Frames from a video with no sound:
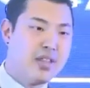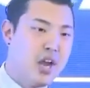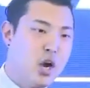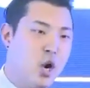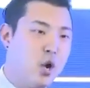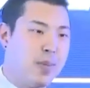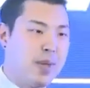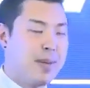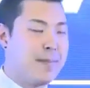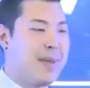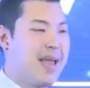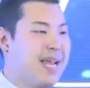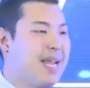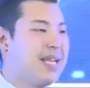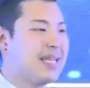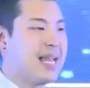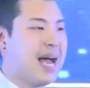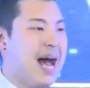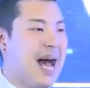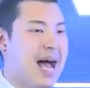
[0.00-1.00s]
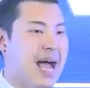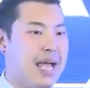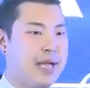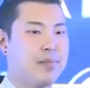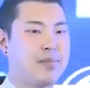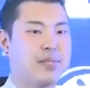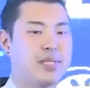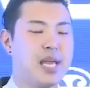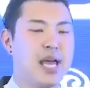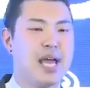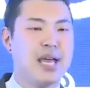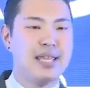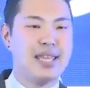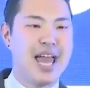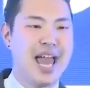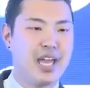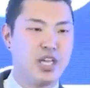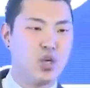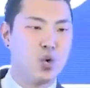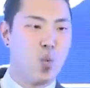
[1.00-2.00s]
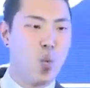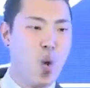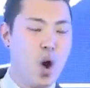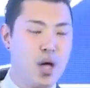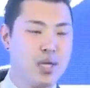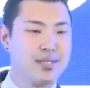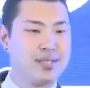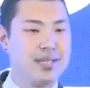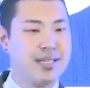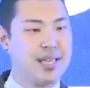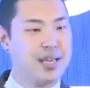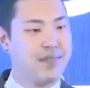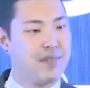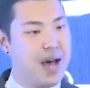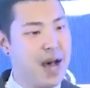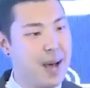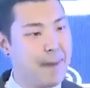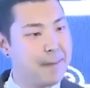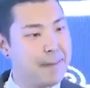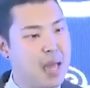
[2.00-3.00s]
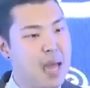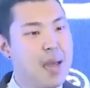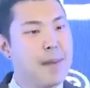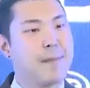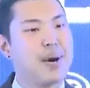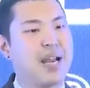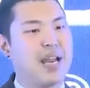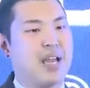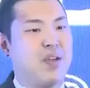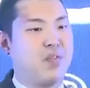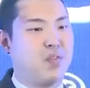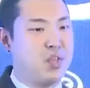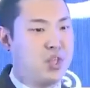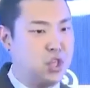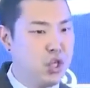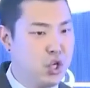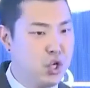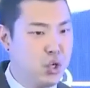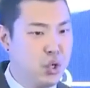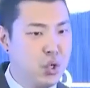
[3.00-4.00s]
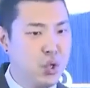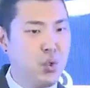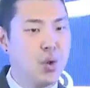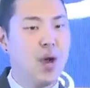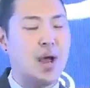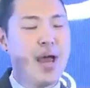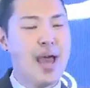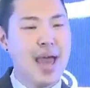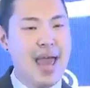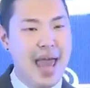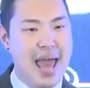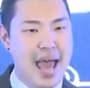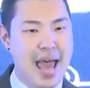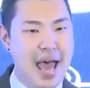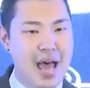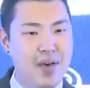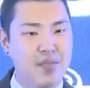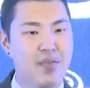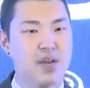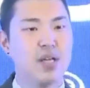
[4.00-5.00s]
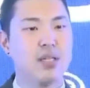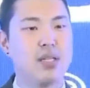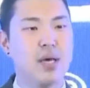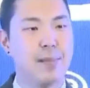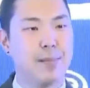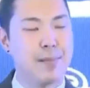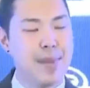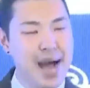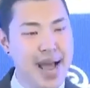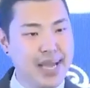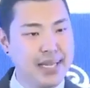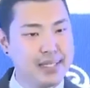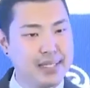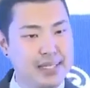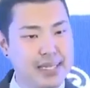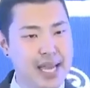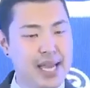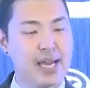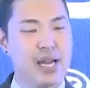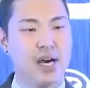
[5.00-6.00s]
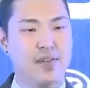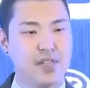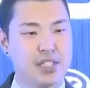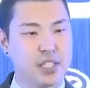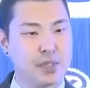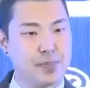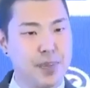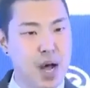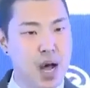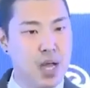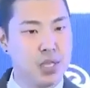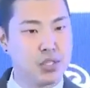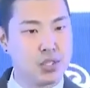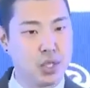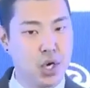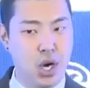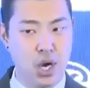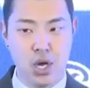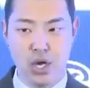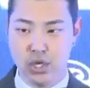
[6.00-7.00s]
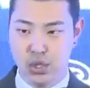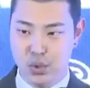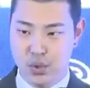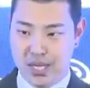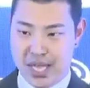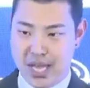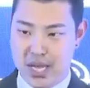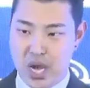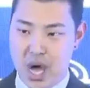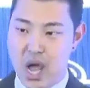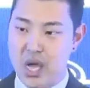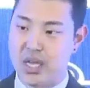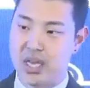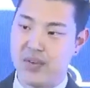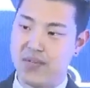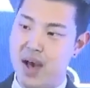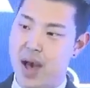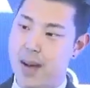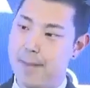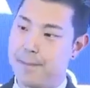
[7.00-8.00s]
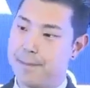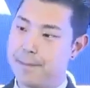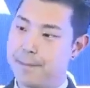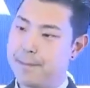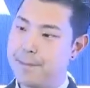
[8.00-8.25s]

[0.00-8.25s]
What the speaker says: there will be many times that you want to give up. But if you have the mindset of a sponsor, you cannot give up.